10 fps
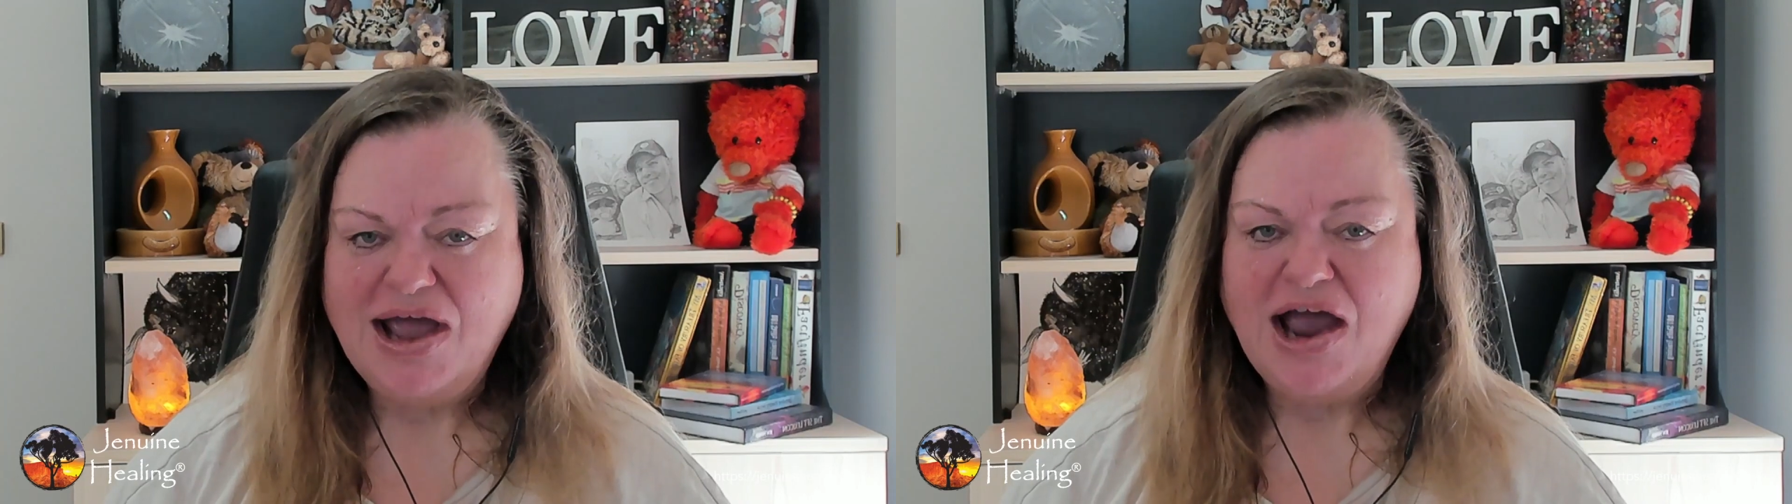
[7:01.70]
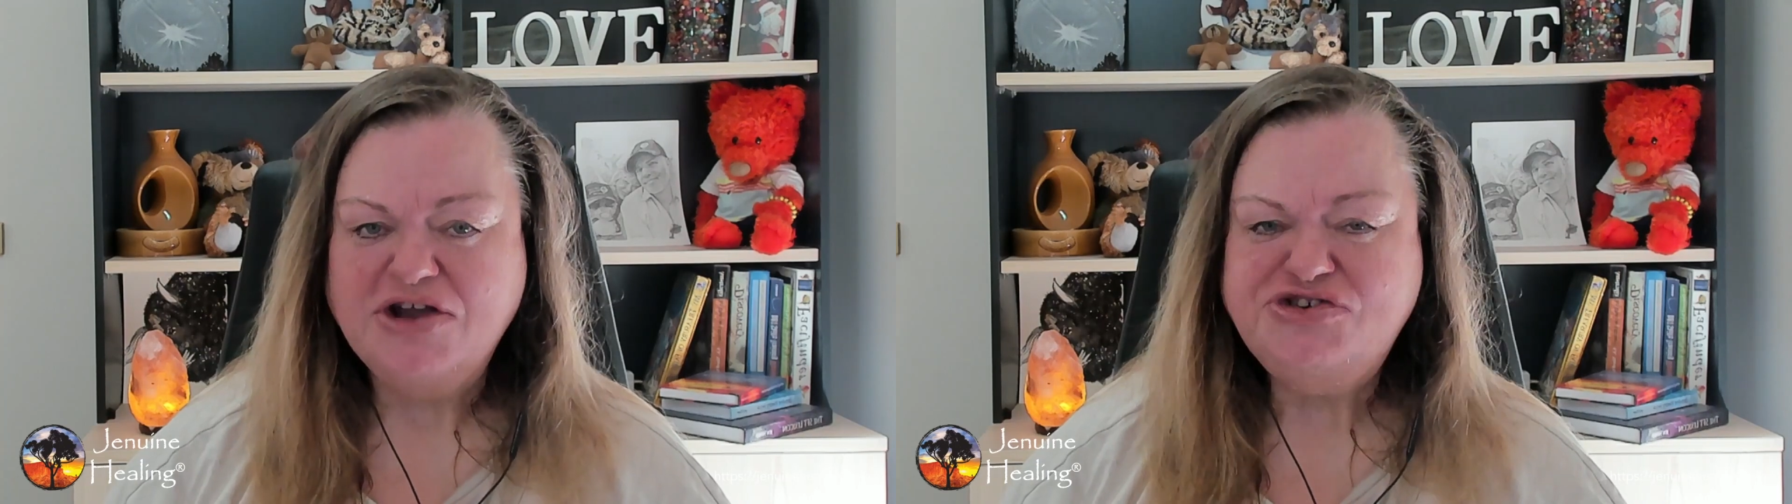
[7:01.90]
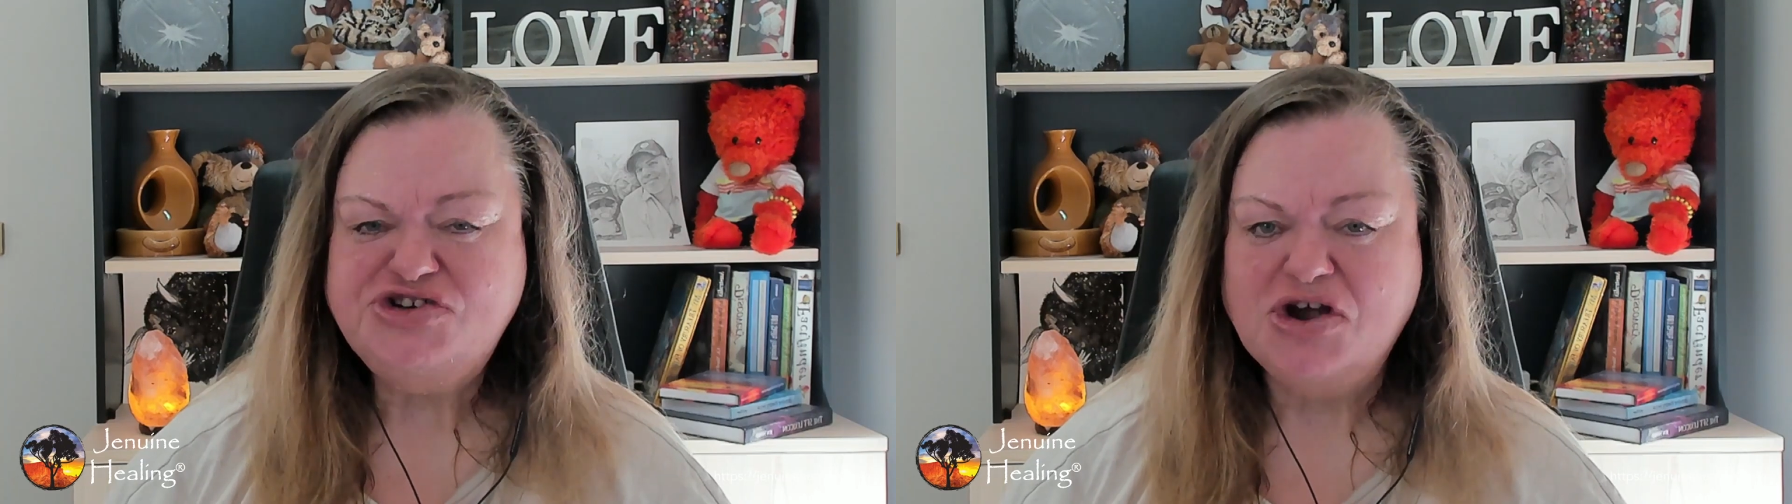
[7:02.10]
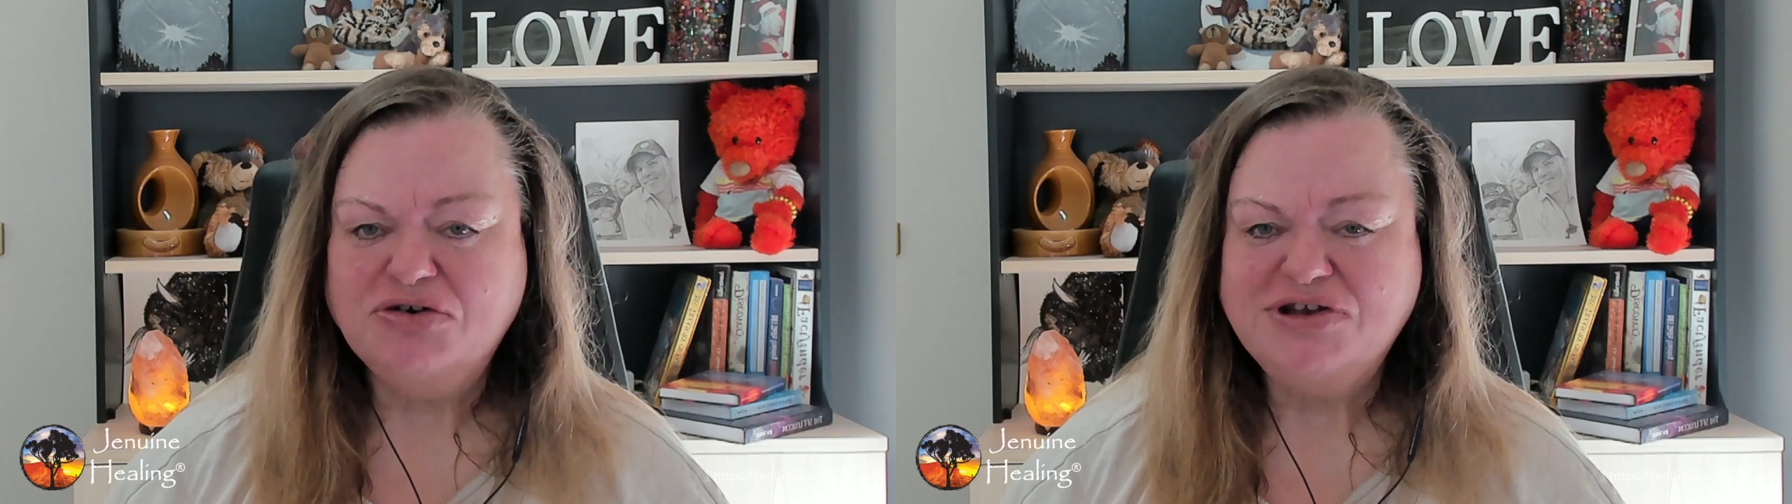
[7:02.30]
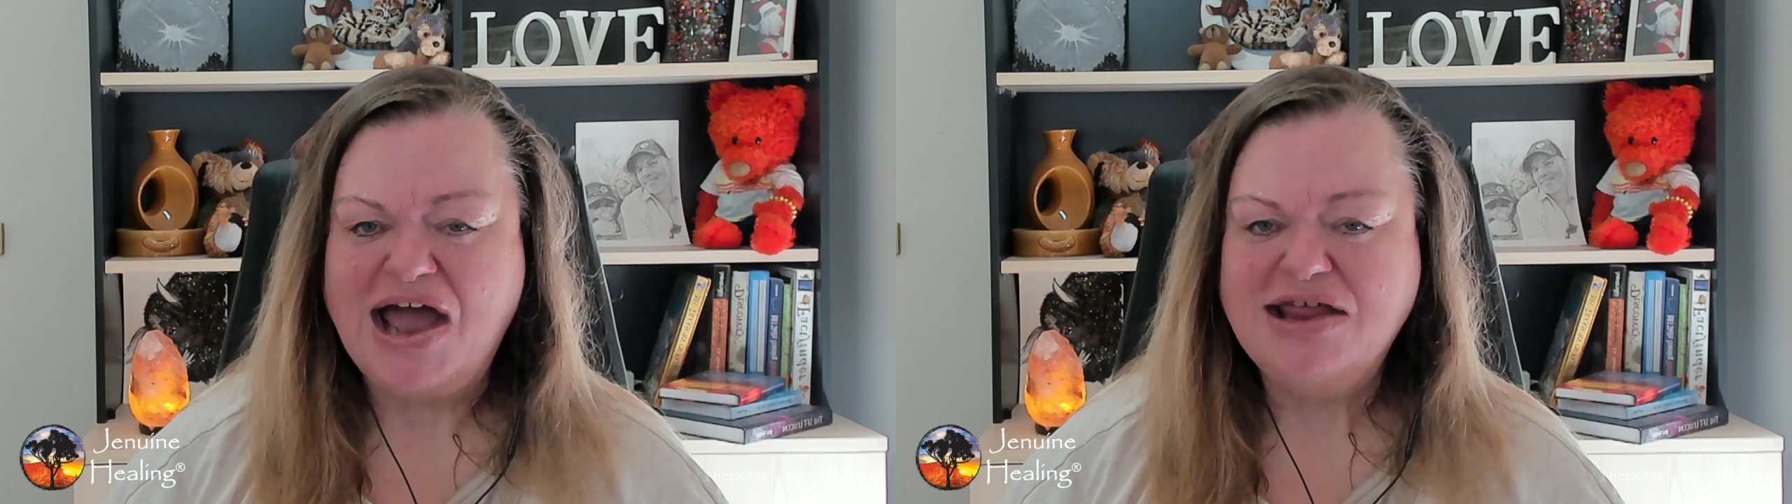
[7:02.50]
are
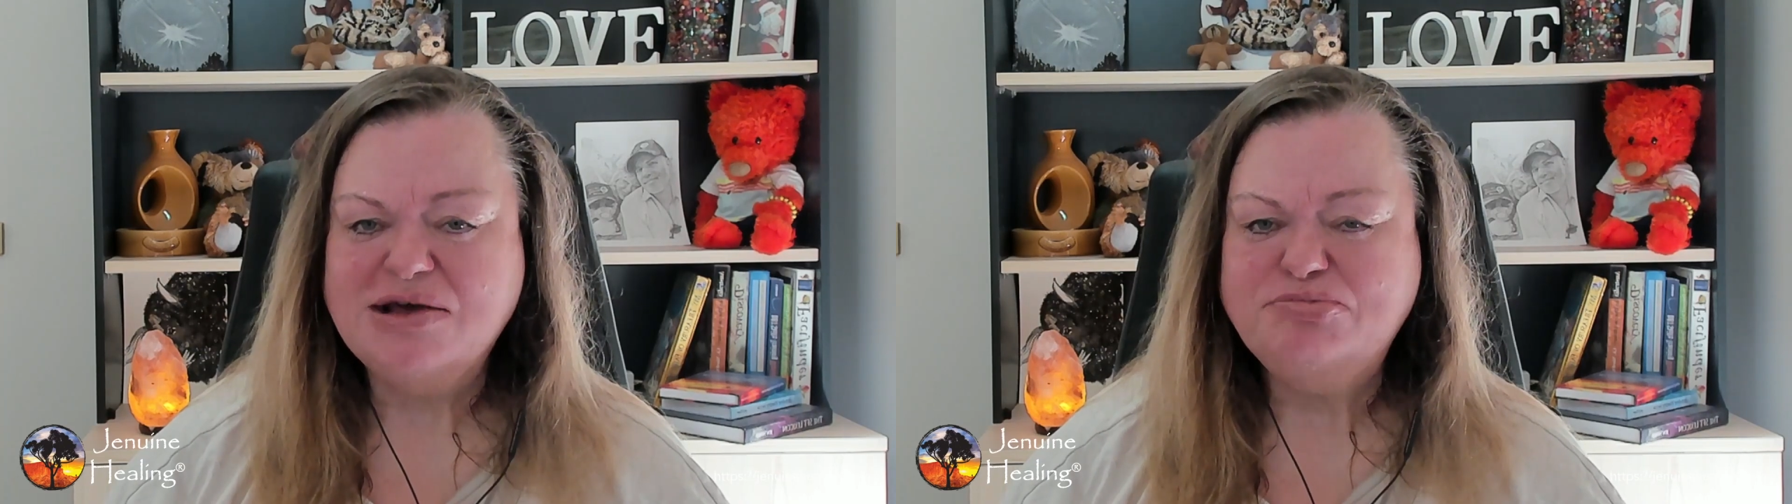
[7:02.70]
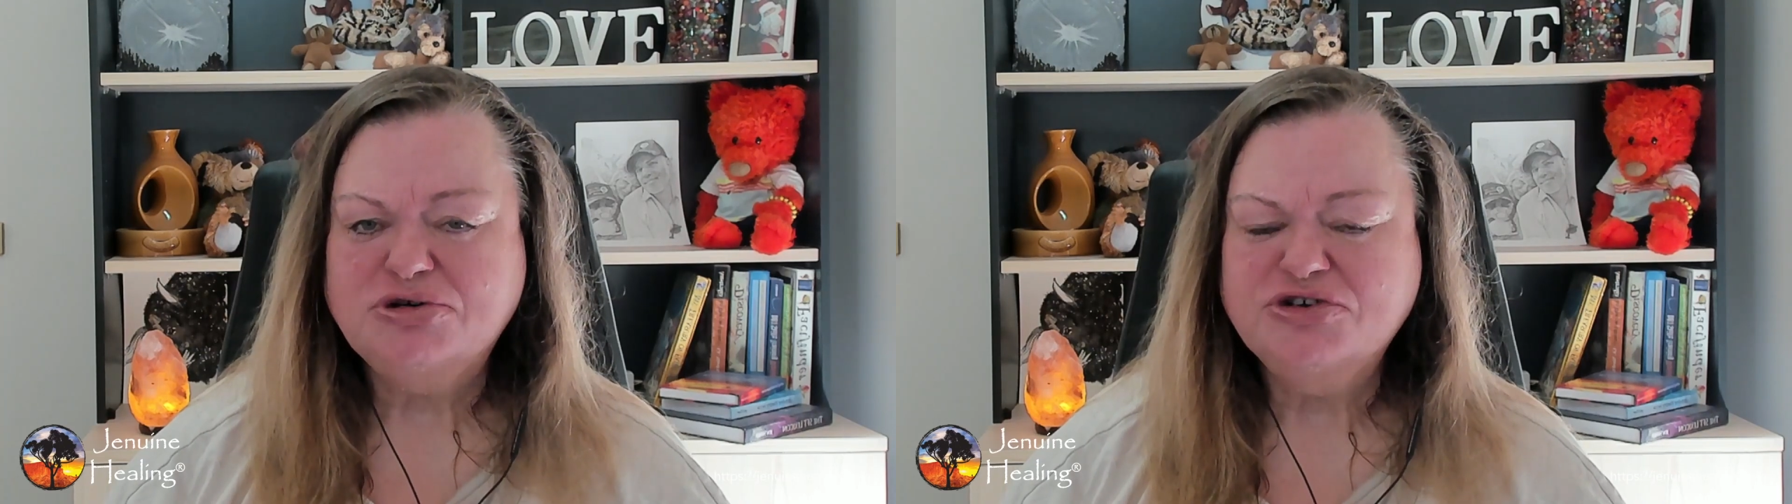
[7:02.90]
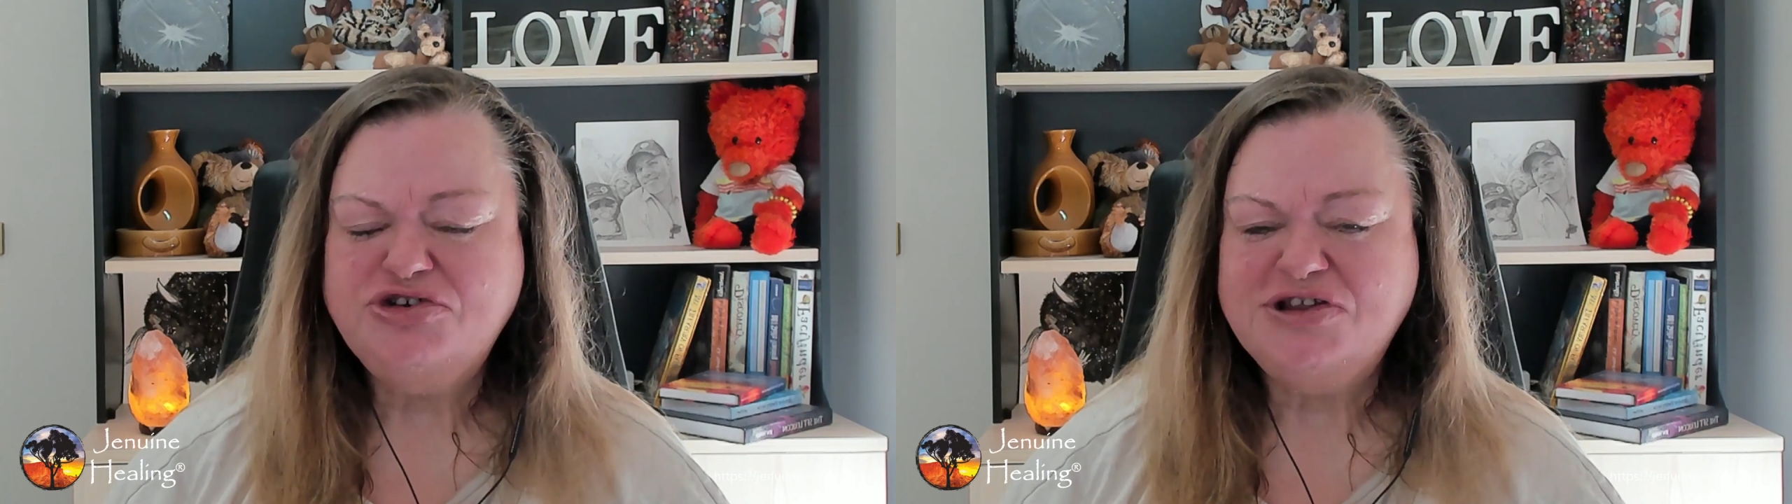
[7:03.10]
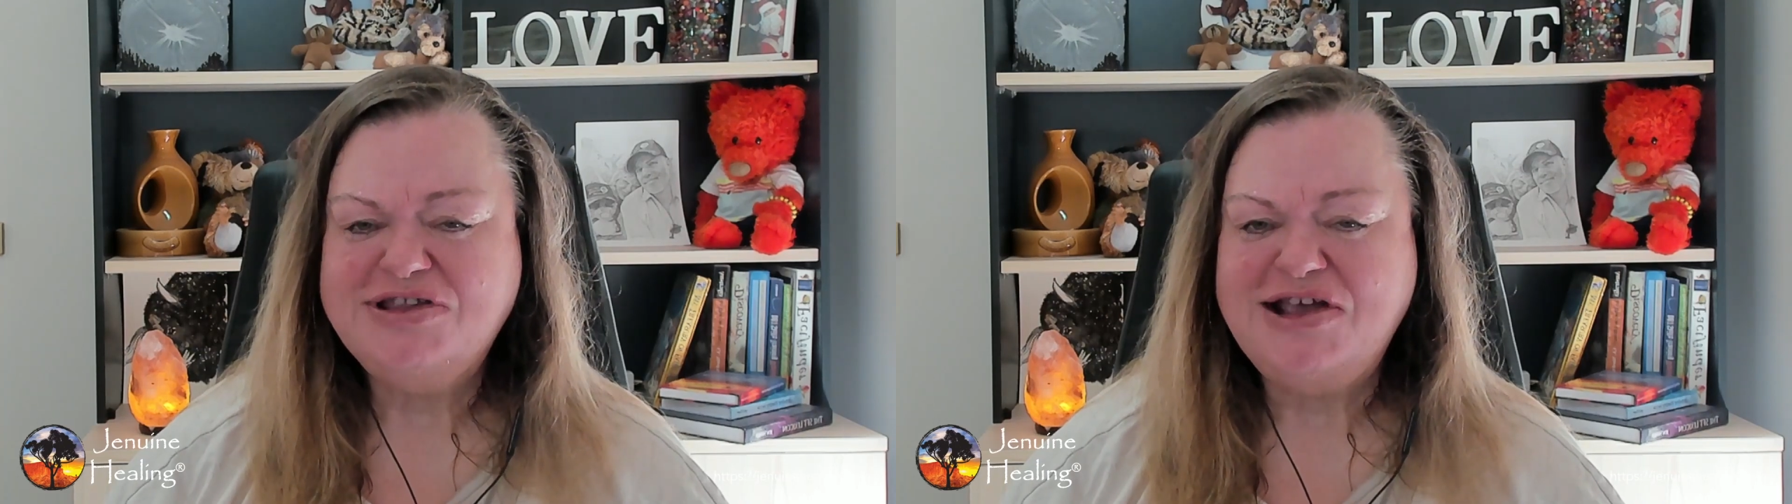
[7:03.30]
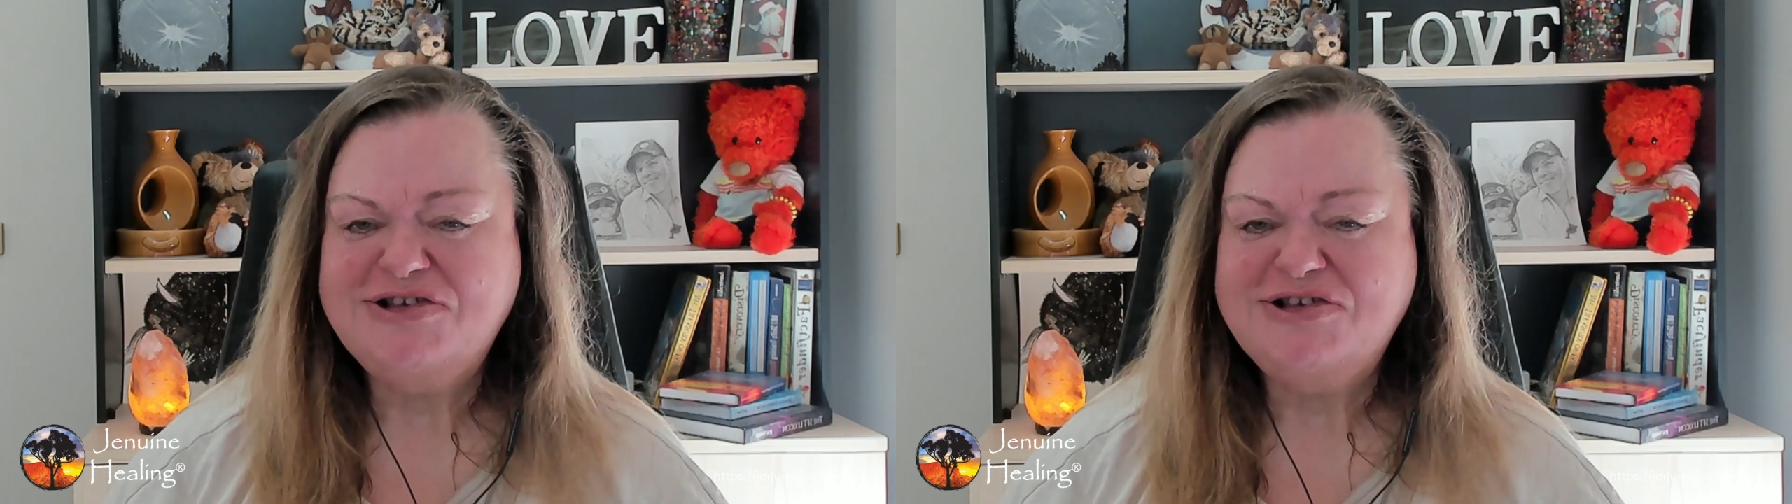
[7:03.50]
choked on the bullshit they